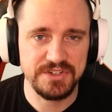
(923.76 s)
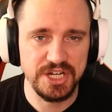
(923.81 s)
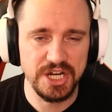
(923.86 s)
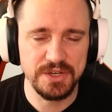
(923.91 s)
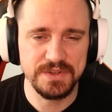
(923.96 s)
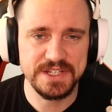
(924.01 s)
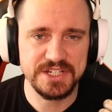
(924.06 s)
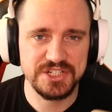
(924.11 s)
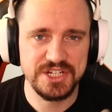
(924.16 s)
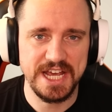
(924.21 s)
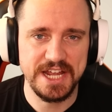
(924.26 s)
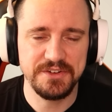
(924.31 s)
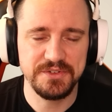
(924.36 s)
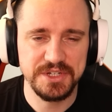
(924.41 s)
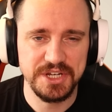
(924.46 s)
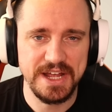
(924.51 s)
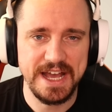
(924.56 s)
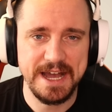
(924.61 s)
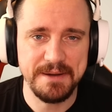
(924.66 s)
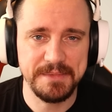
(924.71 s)
If you know this
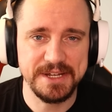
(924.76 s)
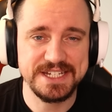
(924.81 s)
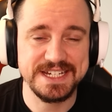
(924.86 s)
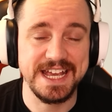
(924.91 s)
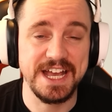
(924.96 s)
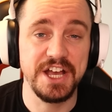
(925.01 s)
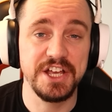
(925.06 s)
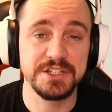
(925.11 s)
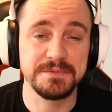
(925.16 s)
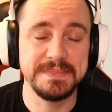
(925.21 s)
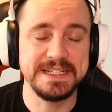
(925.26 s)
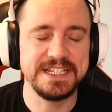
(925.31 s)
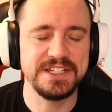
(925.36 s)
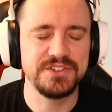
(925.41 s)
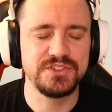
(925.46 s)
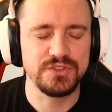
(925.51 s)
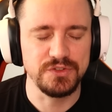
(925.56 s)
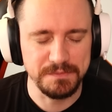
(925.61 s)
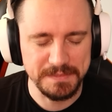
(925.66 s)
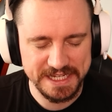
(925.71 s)
channel, you know how much it hurts
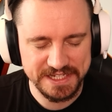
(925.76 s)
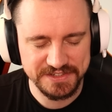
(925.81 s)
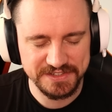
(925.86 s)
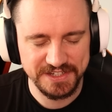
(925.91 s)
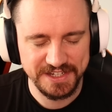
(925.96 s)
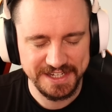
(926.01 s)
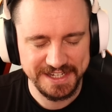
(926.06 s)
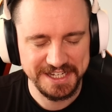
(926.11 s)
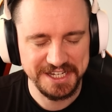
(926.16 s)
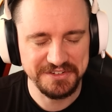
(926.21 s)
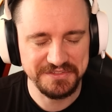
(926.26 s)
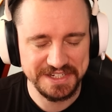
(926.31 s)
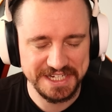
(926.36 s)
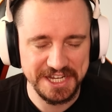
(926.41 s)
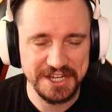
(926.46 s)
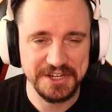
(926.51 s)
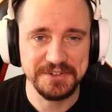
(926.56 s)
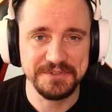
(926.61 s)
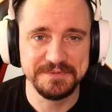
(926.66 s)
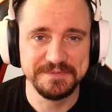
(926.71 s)
me to miss a
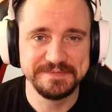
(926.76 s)
video.